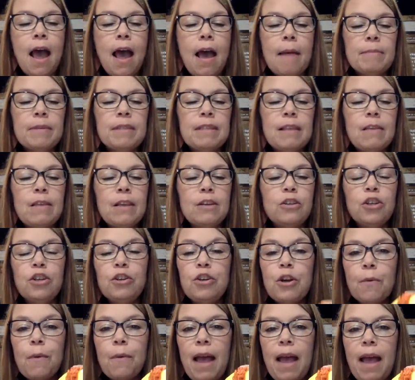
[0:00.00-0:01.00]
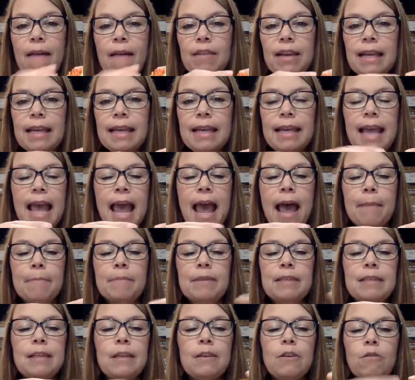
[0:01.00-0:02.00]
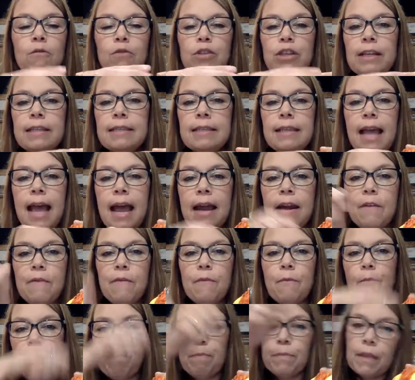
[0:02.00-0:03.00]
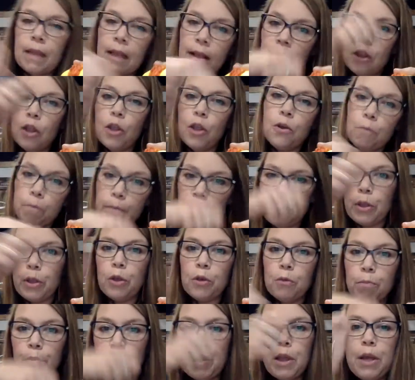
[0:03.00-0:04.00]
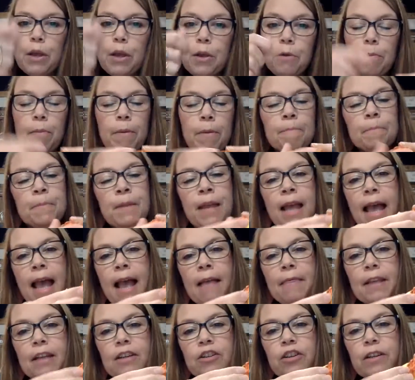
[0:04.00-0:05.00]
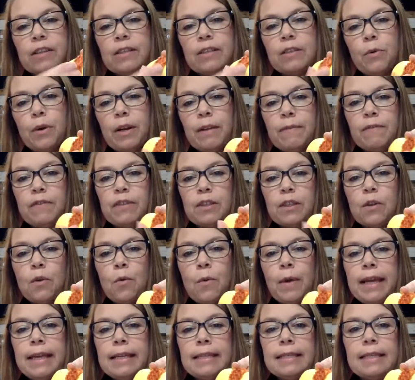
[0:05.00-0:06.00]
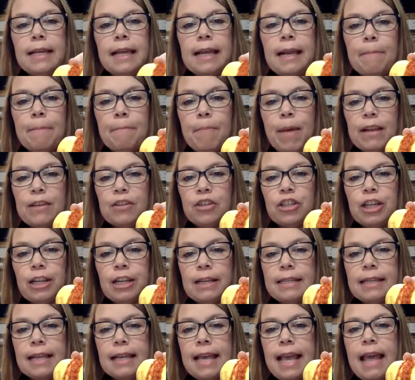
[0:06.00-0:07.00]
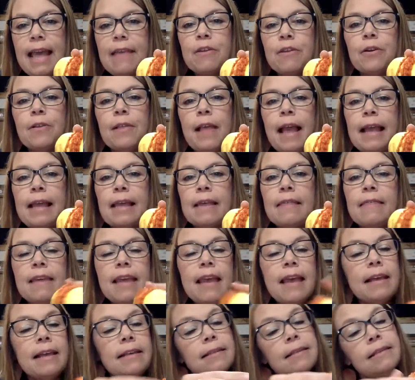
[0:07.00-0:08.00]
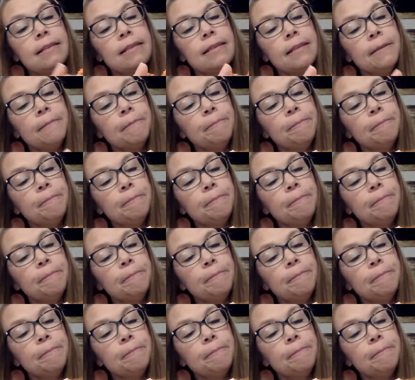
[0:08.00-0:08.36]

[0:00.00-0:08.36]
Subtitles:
so that you don't have any gaps. So you'll just kind of loop, loop, loop, and then just sort of squeeze it, bunch it together like this,